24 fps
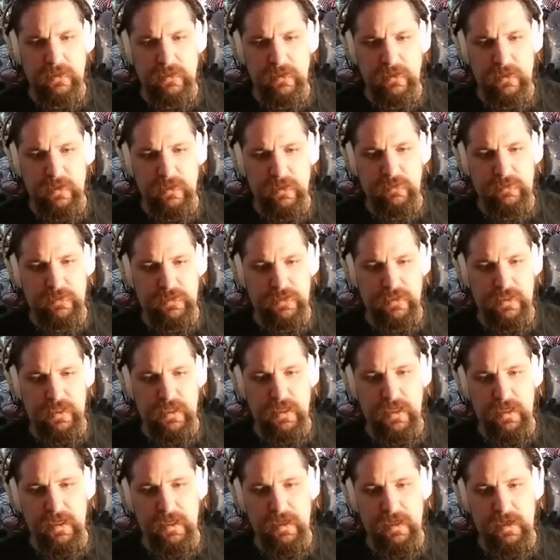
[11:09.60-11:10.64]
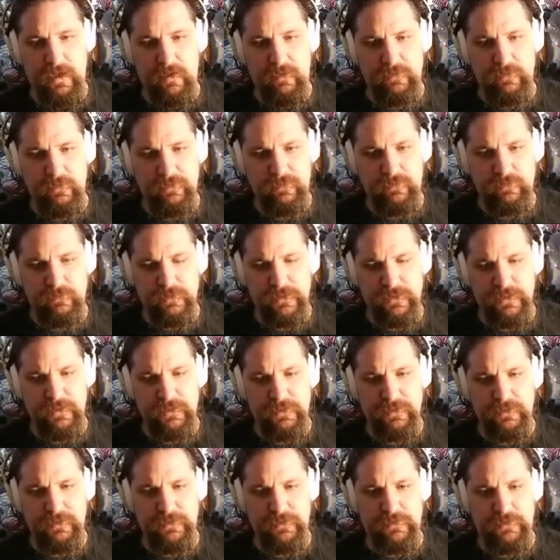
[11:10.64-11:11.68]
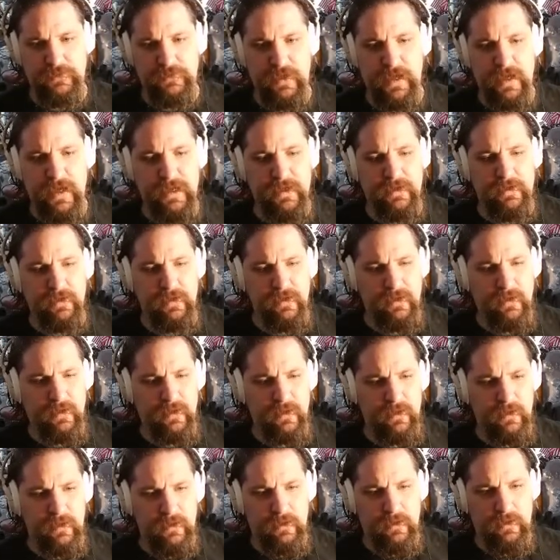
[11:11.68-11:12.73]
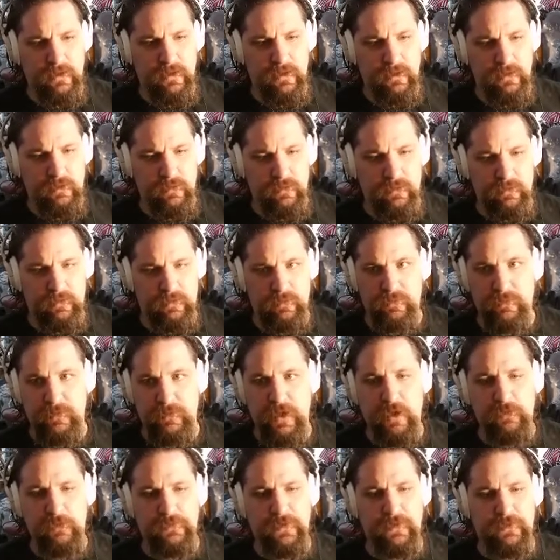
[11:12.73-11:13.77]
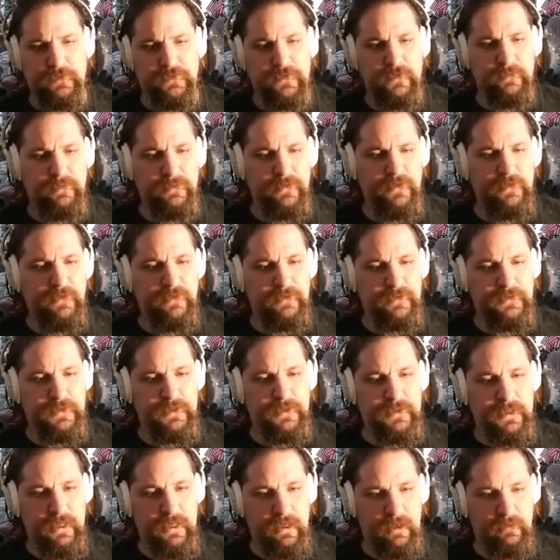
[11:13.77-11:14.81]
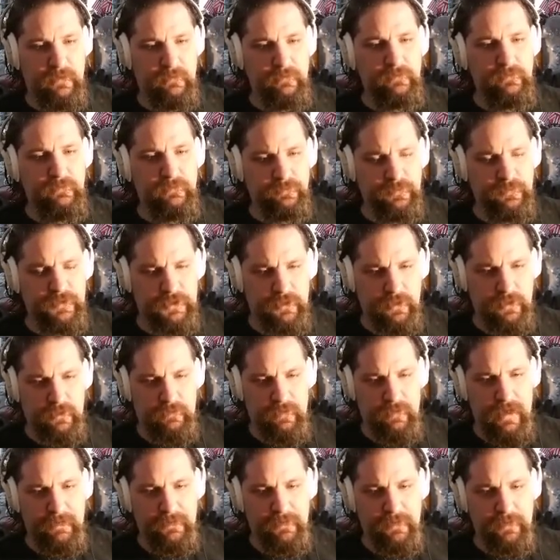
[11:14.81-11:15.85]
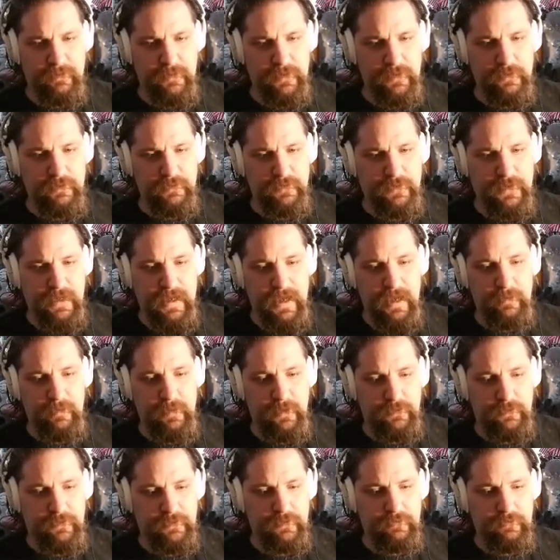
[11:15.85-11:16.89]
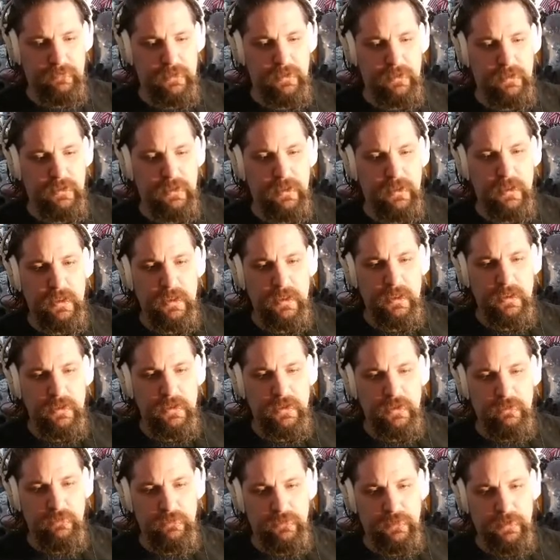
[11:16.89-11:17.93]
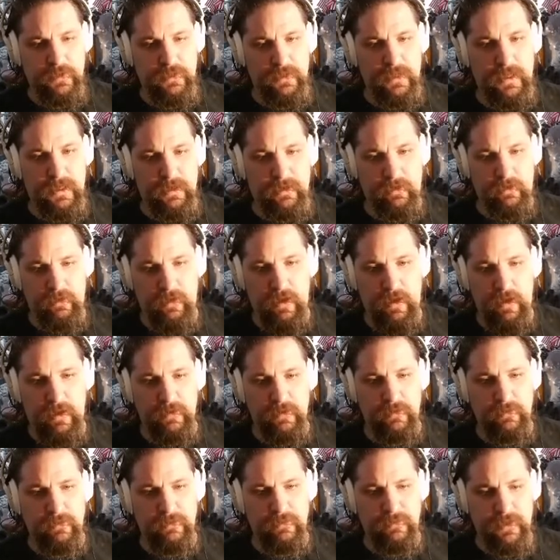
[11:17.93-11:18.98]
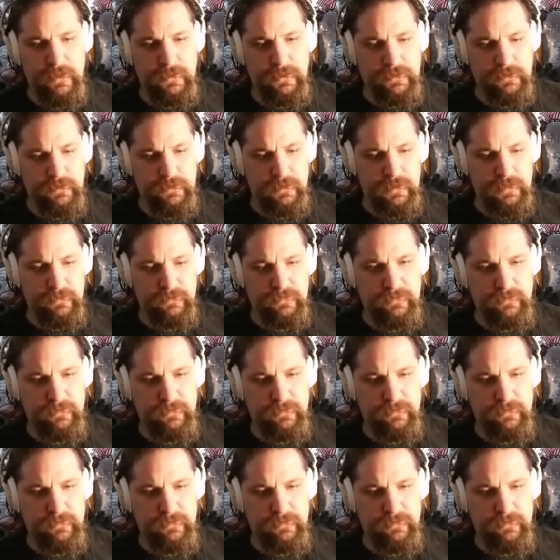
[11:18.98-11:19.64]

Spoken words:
Okay, now, we need to just find... Oh, there's some Uzi there. Be sure to grab some Uzi ammo so you can use it later on, eventually.